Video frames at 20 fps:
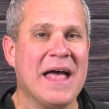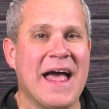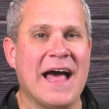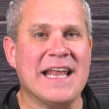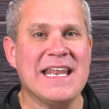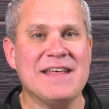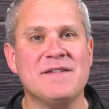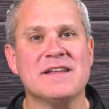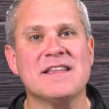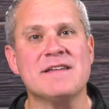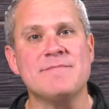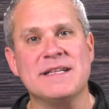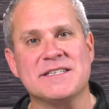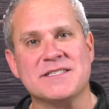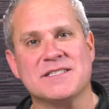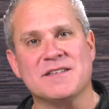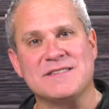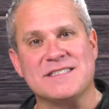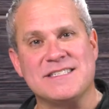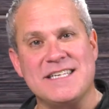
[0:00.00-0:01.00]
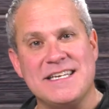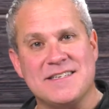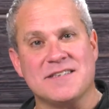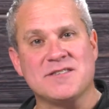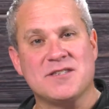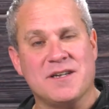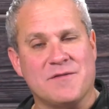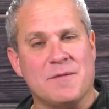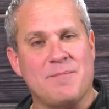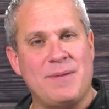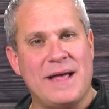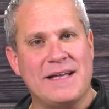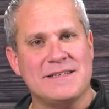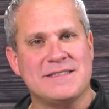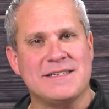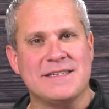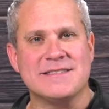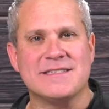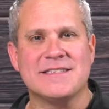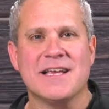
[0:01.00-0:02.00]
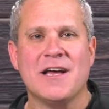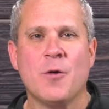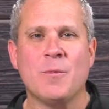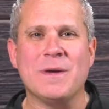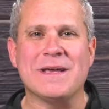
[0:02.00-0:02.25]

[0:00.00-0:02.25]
And even in the midst of seasons of repentance,